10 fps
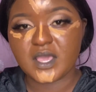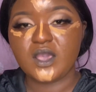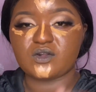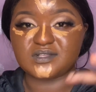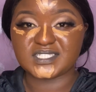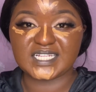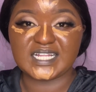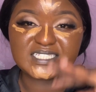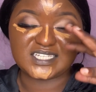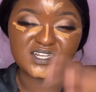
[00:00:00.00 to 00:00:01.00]
Concealers
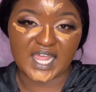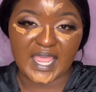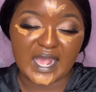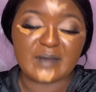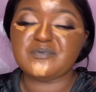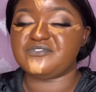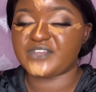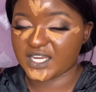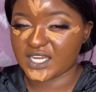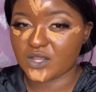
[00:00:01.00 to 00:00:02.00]
dry up
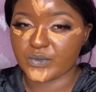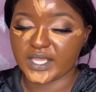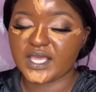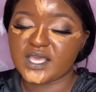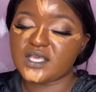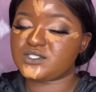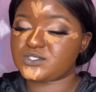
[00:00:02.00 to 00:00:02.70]
very quick, so